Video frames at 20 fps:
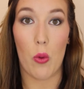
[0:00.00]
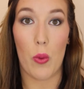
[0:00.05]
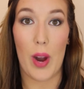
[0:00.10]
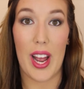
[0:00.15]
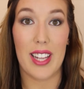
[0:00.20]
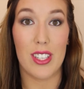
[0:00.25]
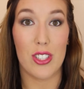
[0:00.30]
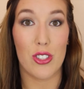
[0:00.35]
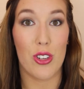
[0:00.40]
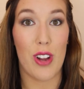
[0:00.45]
it
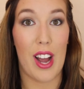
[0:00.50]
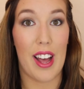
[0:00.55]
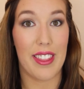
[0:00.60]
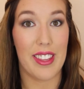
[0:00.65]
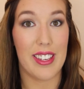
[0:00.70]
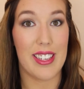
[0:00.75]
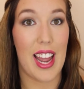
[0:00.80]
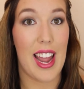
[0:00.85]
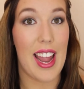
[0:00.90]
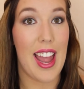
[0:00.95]
wears throughout
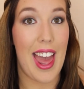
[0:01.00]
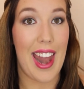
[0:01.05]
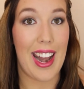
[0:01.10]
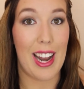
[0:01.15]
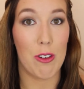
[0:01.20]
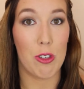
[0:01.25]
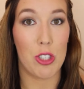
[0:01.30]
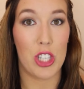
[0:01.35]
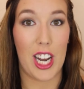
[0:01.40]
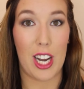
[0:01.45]
the day and
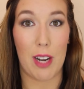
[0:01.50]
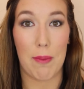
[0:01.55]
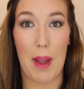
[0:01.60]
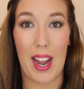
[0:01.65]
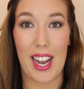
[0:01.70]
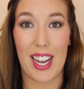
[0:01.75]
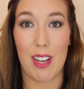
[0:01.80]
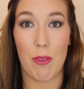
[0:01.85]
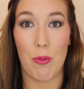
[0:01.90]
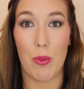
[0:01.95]
I will check
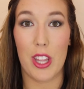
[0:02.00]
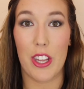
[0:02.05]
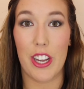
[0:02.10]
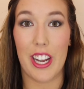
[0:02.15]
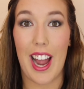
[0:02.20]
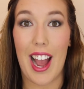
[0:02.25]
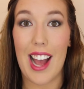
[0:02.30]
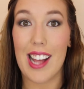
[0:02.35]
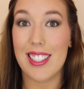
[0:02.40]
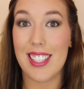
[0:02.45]
back in with you
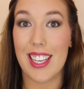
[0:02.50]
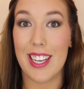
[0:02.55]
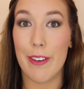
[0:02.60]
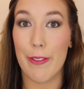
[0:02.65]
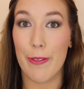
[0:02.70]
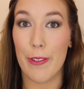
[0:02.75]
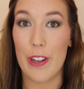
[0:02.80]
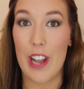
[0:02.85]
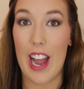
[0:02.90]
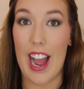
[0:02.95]
guys in a
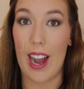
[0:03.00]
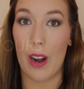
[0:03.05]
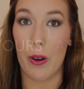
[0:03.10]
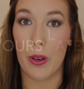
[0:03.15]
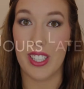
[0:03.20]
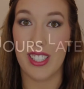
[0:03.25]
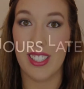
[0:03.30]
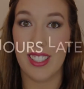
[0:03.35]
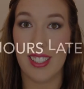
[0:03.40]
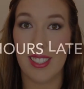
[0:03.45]
few
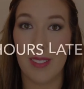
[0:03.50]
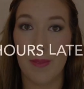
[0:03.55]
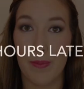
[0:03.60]
hours.